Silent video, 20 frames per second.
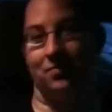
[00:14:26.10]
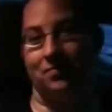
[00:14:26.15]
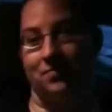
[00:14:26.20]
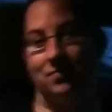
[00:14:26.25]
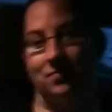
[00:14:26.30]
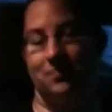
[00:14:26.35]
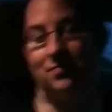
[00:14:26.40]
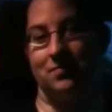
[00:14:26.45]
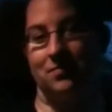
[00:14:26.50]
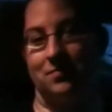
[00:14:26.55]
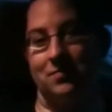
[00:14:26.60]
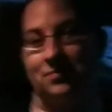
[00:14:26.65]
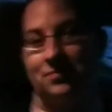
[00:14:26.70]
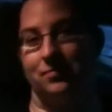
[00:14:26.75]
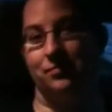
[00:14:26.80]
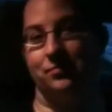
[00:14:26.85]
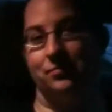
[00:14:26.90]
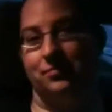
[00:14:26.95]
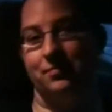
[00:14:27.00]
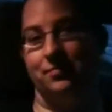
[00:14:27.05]
we're near the
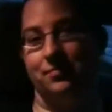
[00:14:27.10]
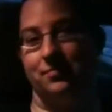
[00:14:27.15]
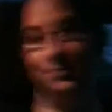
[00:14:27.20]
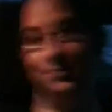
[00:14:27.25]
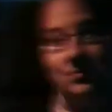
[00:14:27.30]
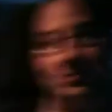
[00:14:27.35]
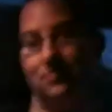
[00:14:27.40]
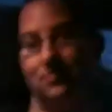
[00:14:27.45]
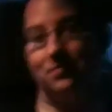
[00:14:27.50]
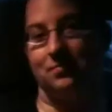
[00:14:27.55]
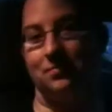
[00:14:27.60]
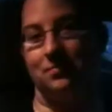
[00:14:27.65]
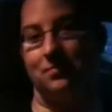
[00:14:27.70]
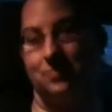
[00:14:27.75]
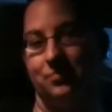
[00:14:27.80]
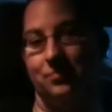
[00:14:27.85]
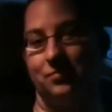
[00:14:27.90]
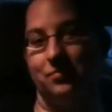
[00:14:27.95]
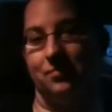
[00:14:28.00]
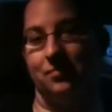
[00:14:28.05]
front. The two
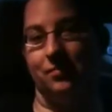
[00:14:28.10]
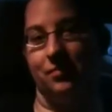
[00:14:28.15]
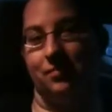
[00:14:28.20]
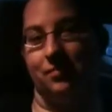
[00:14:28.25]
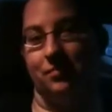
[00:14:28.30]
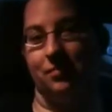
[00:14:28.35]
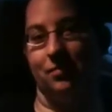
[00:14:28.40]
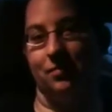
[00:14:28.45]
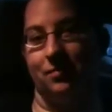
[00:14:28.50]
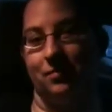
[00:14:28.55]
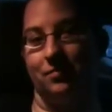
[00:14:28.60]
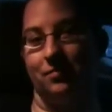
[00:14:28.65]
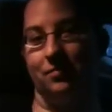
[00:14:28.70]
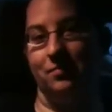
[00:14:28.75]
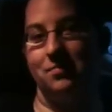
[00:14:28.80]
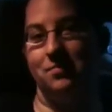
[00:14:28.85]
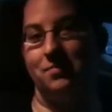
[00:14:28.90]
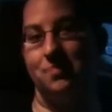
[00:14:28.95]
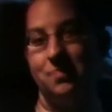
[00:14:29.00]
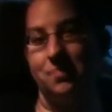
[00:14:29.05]
movies tonight are going to
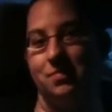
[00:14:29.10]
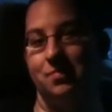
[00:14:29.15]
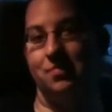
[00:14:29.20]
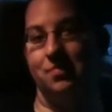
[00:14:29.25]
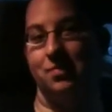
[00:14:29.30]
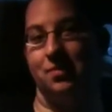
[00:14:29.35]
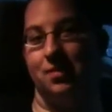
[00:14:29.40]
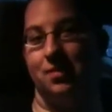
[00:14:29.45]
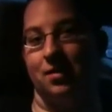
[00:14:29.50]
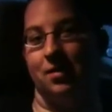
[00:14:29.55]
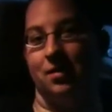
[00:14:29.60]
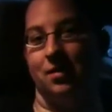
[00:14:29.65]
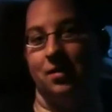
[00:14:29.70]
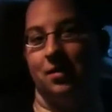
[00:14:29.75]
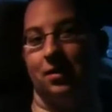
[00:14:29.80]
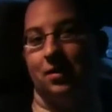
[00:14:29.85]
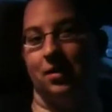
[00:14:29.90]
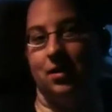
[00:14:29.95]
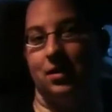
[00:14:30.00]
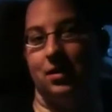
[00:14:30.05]
be
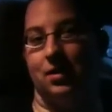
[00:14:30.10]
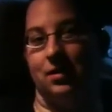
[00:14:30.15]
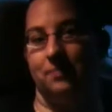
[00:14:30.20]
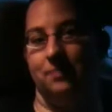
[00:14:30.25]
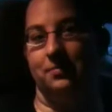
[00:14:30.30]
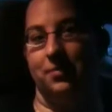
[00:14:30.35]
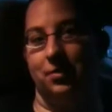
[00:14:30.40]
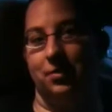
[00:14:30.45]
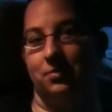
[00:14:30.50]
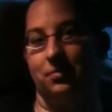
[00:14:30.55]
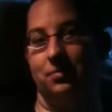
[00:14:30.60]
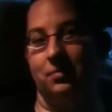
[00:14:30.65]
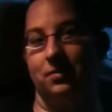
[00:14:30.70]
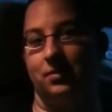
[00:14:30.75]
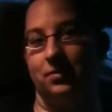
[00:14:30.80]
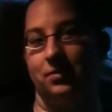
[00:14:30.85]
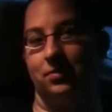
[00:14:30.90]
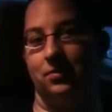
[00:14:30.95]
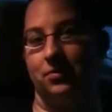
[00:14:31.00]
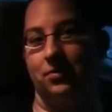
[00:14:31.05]
um, Despicable
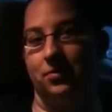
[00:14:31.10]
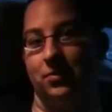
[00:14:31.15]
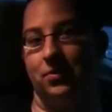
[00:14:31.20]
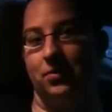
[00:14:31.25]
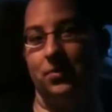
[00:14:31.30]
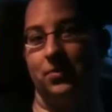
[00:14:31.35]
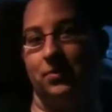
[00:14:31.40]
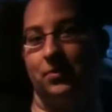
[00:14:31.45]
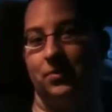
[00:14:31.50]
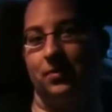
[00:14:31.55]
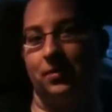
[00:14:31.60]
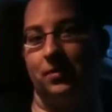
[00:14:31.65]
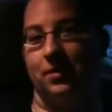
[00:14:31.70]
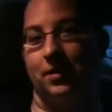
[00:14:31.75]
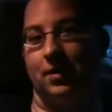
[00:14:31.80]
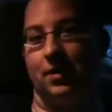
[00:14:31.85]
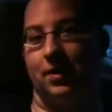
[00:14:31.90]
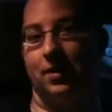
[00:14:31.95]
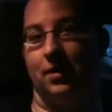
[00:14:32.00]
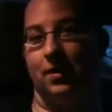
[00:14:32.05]
Me 2
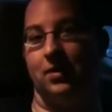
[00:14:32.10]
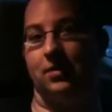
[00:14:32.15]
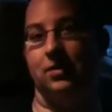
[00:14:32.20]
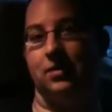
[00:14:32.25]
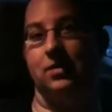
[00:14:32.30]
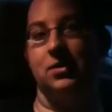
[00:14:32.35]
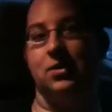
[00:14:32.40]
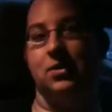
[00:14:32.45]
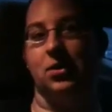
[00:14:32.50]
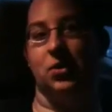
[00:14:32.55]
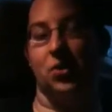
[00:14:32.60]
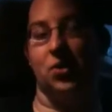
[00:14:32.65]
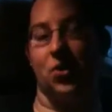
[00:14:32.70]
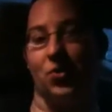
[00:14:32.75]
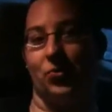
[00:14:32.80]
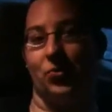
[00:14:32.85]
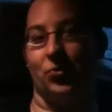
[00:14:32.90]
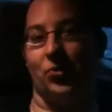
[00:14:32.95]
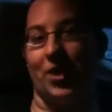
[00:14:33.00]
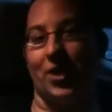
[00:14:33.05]
and the
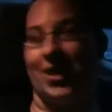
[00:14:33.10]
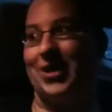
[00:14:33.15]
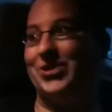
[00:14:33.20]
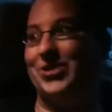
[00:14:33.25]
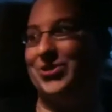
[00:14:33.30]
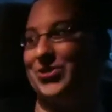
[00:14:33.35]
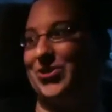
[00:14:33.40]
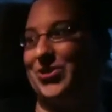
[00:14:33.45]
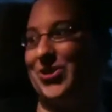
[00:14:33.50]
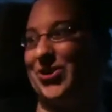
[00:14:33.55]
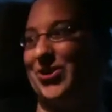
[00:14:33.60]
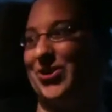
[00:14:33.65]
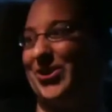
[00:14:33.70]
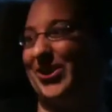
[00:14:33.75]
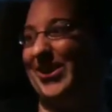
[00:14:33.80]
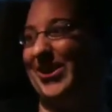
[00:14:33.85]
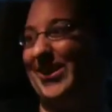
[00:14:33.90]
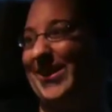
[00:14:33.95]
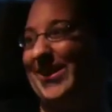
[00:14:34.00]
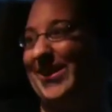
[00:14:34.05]
Lone, Lone Ranger.
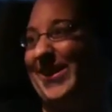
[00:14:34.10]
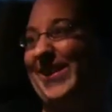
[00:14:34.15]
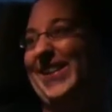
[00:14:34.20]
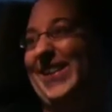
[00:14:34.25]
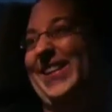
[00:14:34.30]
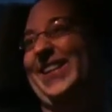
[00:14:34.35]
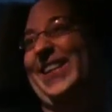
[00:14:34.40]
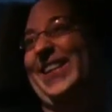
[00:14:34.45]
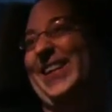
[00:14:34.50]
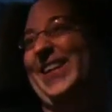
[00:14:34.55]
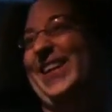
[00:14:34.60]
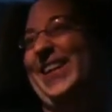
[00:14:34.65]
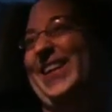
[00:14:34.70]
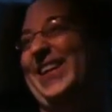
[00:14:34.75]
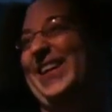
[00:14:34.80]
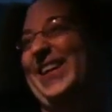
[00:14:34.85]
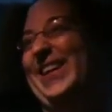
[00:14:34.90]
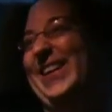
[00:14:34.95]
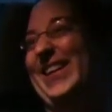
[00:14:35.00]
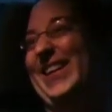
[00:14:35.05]
Ranger. Which one are
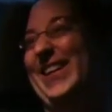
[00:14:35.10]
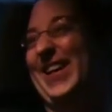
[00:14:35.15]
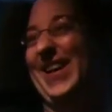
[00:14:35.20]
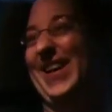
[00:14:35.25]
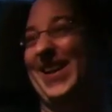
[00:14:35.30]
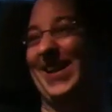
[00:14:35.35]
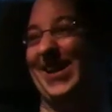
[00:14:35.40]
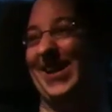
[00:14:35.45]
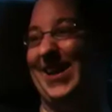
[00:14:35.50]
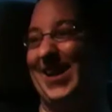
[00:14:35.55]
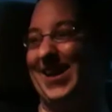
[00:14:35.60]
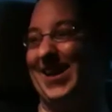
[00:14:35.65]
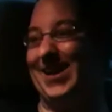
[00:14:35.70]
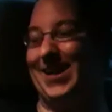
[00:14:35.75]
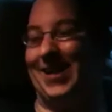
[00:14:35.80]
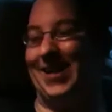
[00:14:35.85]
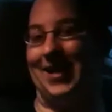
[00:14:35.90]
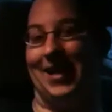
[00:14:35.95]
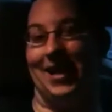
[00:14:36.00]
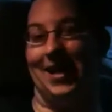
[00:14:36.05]
you more interested
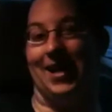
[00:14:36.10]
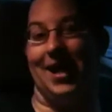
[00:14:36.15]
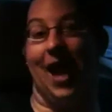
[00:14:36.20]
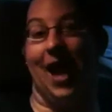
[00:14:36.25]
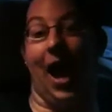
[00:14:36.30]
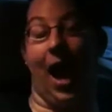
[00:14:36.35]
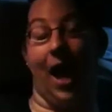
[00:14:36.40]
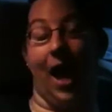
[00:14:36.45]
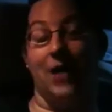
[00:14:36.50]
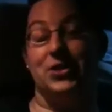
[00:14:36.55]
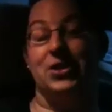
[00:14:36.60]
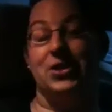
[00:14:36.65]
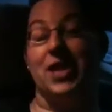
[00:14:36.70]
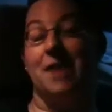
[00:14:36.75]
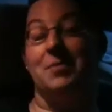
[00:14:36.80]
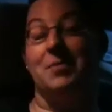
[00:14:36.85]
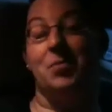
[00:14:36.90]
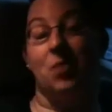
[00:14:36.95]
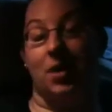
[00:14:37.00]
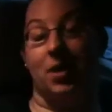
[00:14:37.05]
in? Actually,
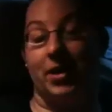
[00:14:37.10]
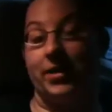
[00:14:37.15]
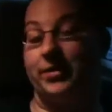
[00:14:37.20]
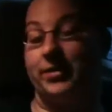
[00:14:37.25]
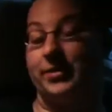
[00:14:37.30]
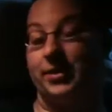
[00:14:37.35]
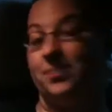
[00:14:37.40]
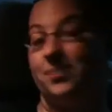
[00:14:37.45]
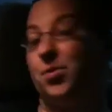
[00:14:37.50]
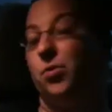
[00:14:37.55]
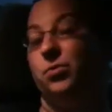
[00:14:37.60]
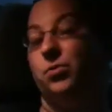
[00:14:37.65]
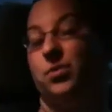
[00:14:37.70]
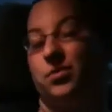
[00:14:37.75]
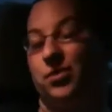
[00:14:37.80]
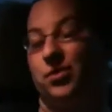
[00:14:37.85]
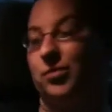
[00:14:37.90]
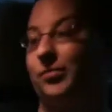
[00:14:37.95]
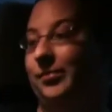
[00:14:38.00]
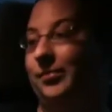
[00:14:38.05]
I've been wanting to see both
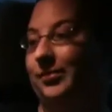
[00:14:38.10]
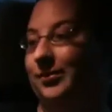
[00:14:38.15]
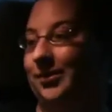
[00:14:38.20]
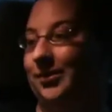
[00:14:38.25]
of them.